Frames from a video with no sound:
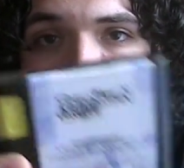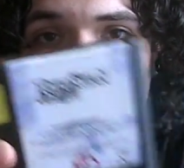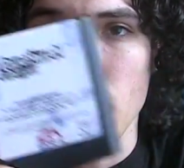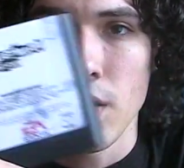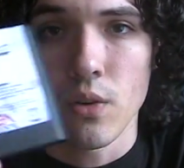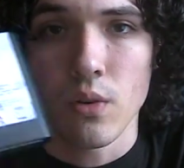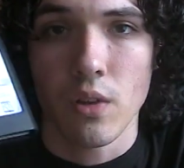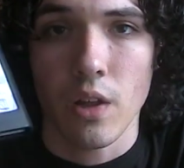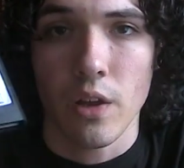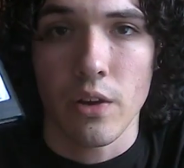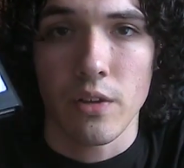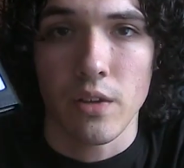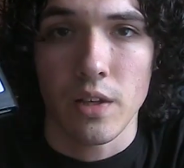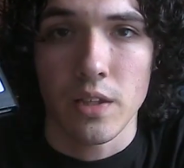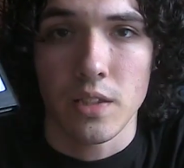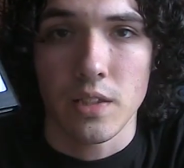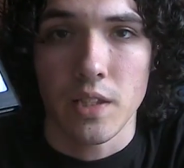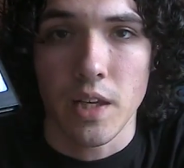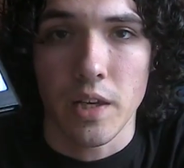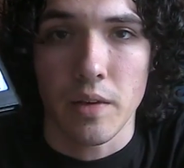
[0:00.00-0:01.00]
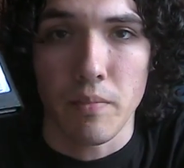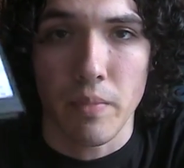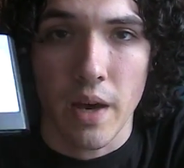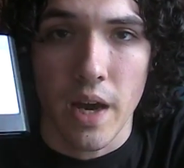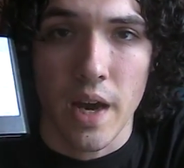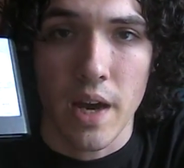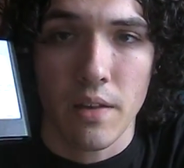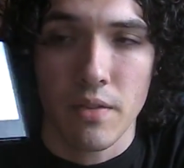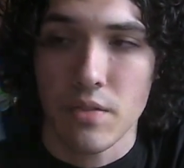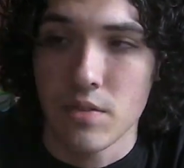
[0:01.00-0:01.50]
I know a lot of you like to take
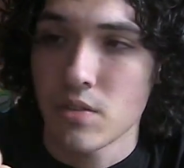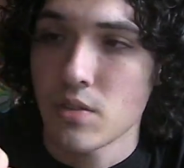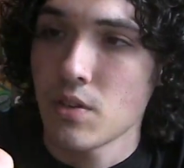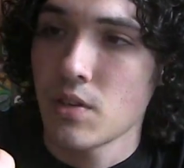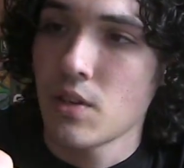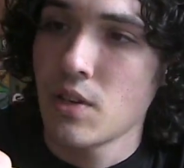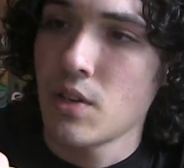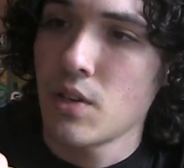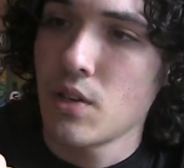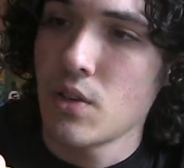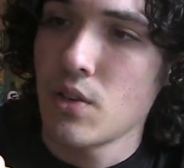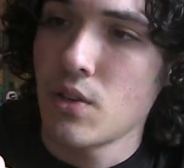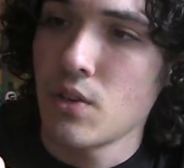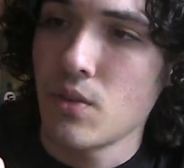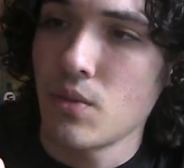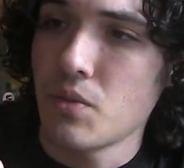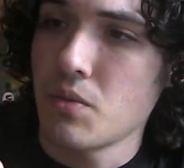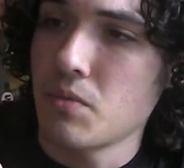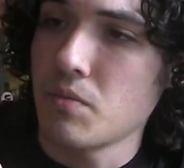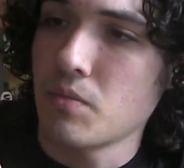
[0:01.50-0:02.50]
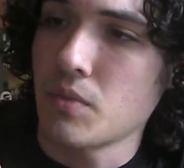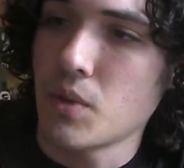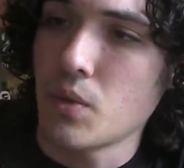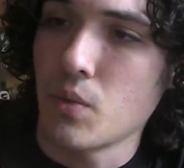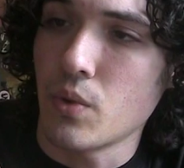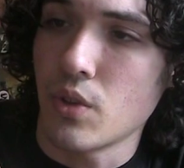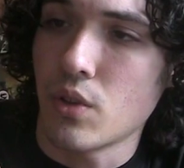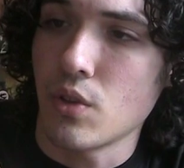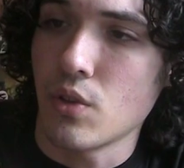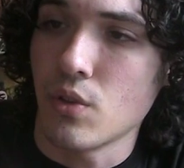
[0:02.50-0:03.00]
baths
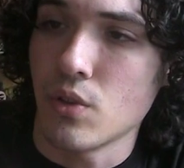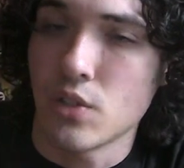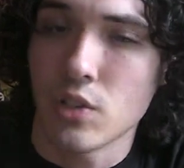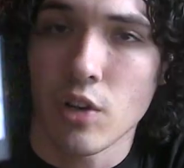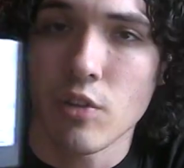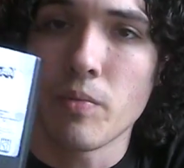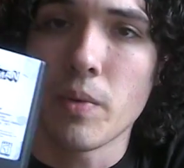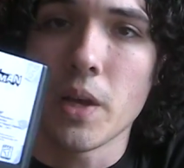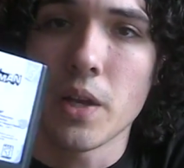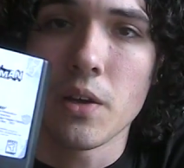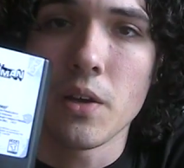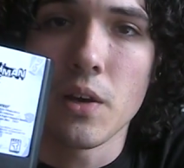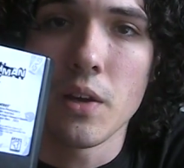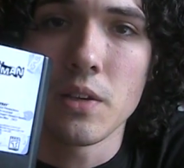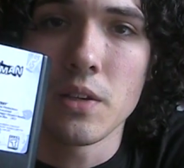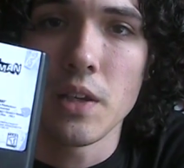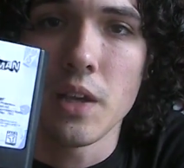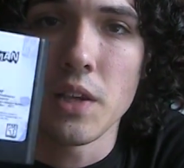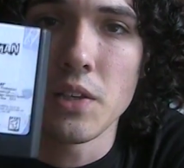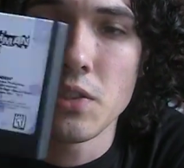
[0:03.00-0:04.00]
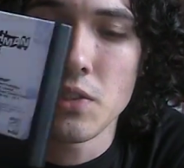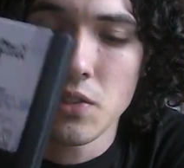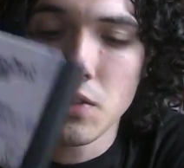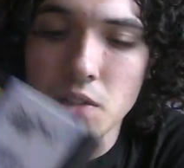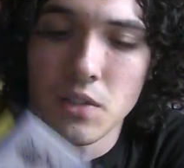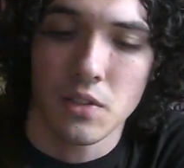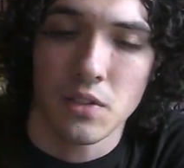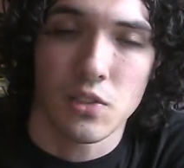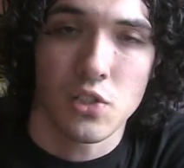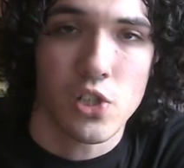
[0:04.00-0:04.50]
with your Tough Man Contest,
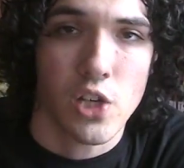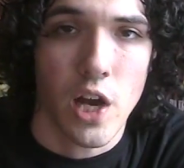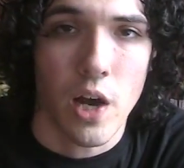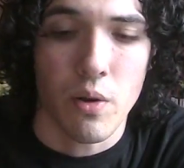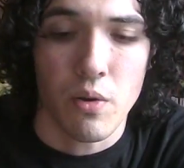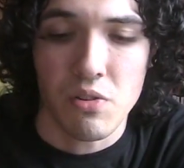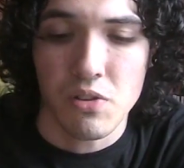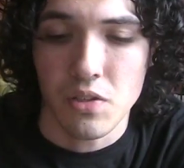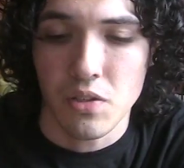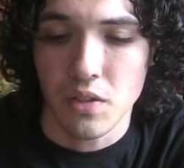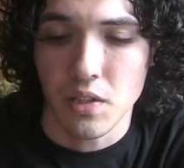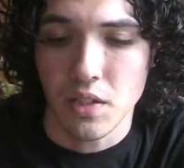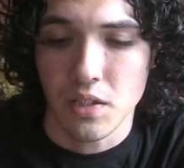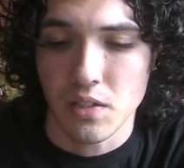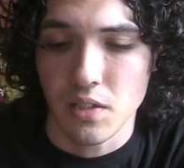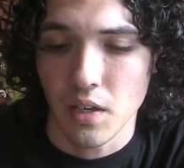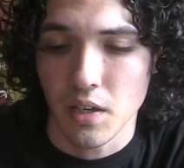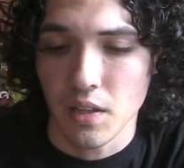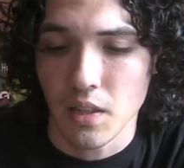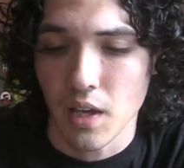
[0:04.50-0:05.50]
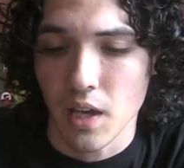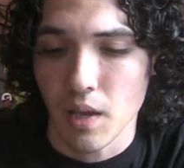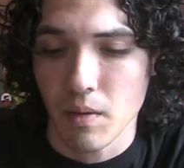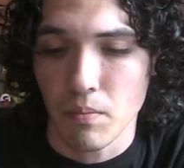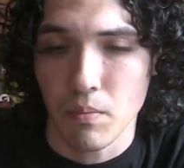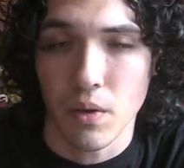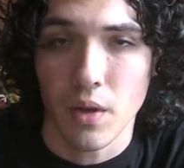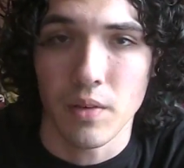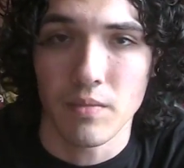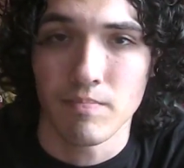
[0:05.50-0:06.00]
showers and things like that,
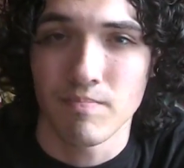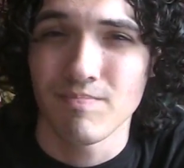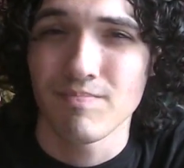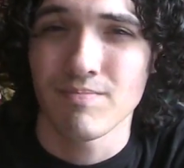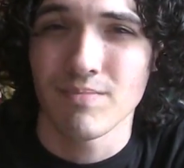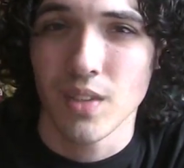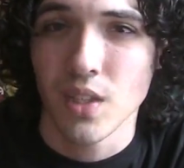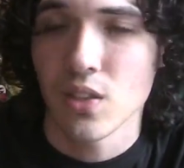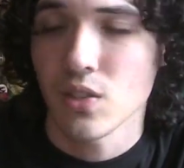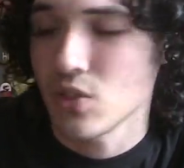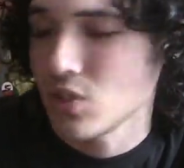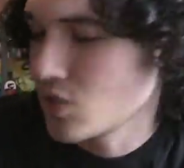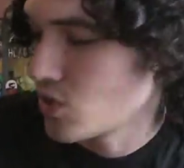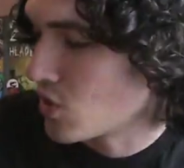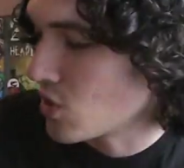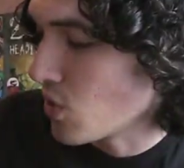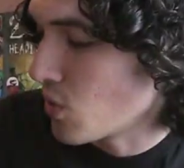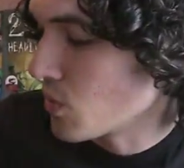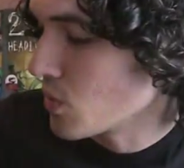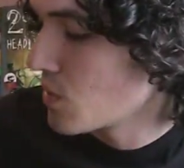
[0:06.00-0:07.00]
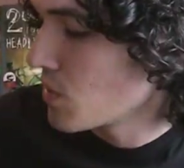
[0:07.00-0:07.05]
but just don't.